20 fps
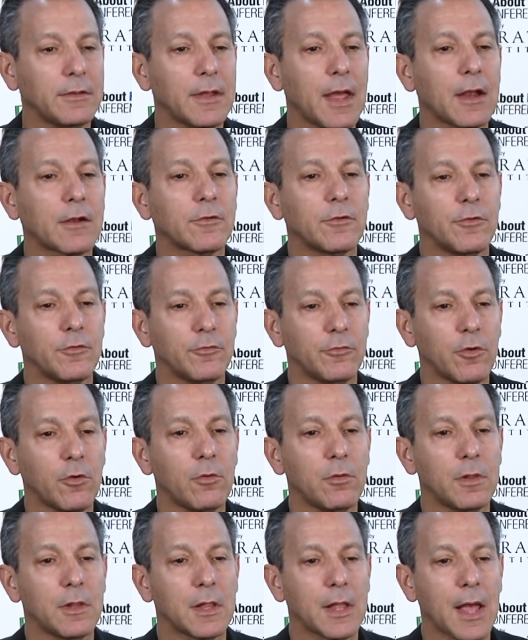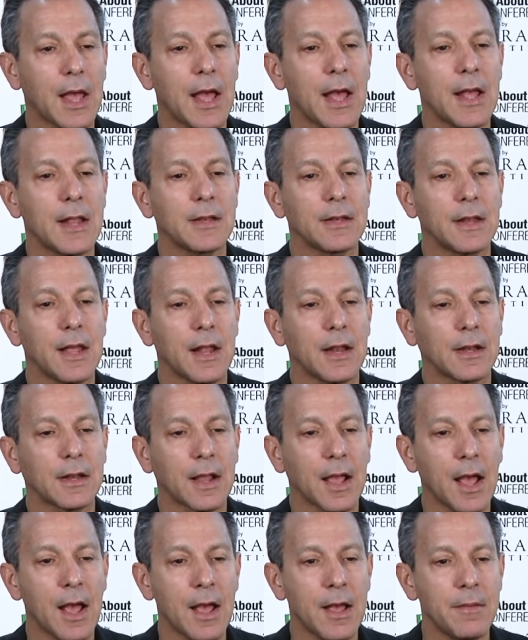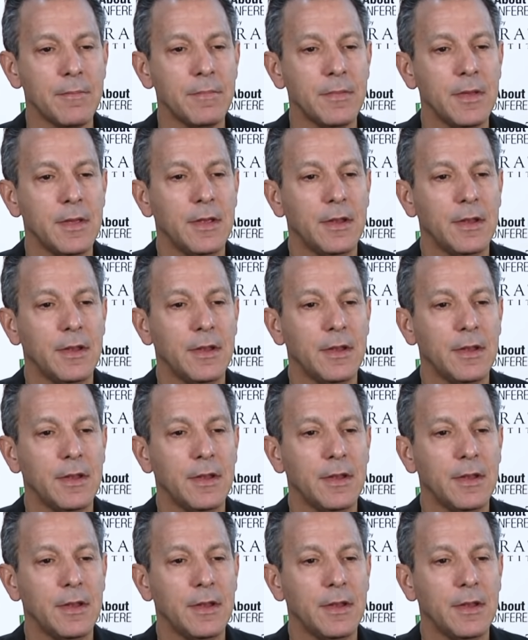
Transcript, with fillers: D R joel kahn dot com,